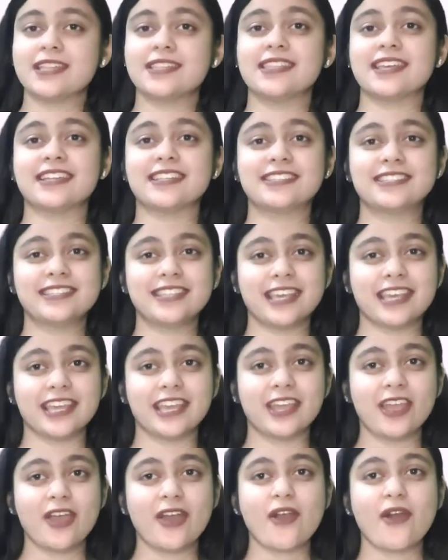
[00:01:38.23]
the
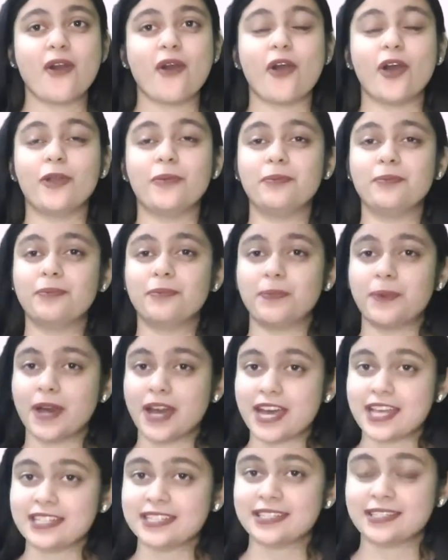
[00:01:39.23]
thing or
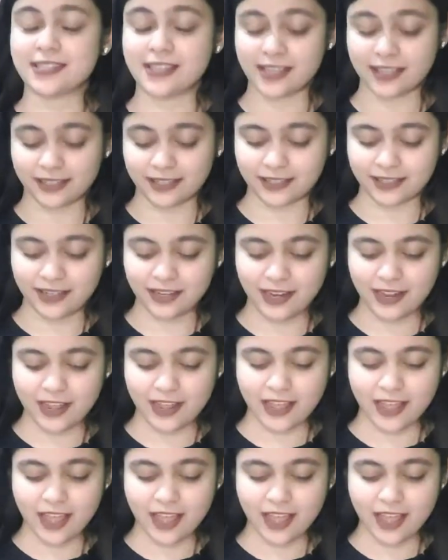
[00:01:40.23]
person